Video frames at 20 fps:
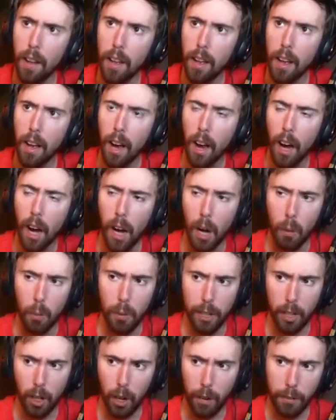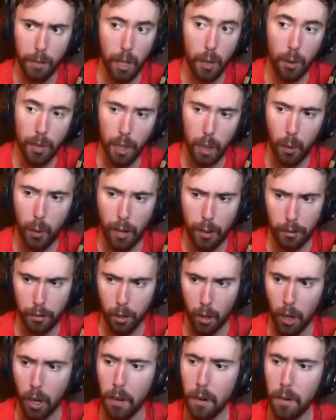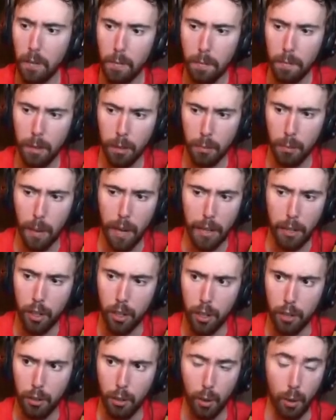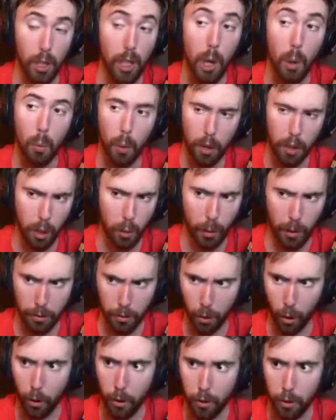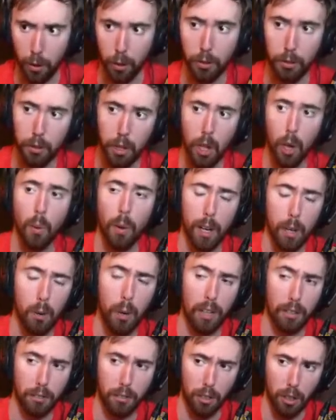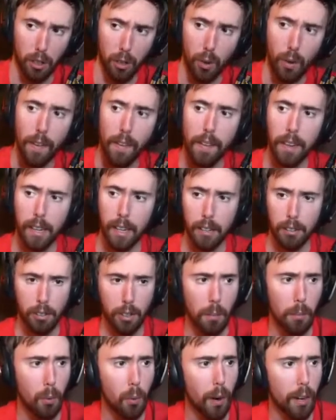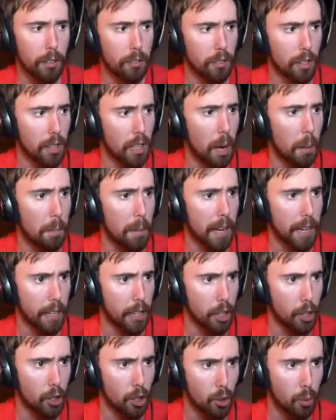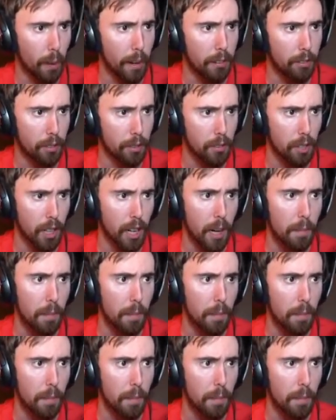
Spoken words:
what do you call it? If you know what the quests are, as much as, or you know where the quests are, as long as you know what quests to do. Because some quests end up being a huge waste of time.